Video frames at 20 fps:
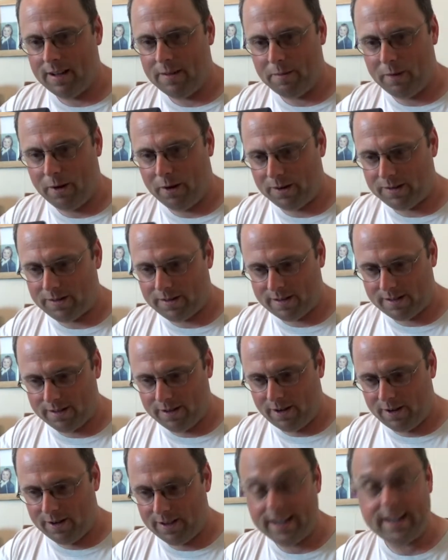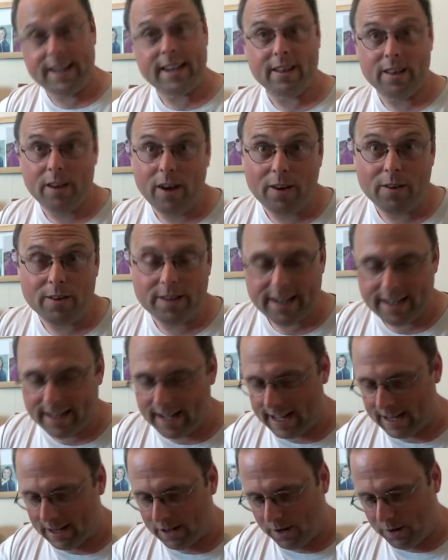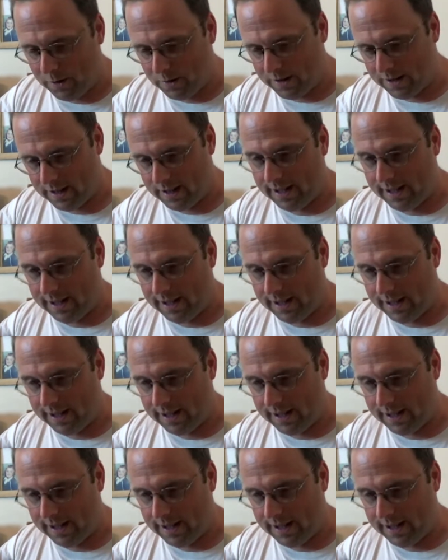But not only that though.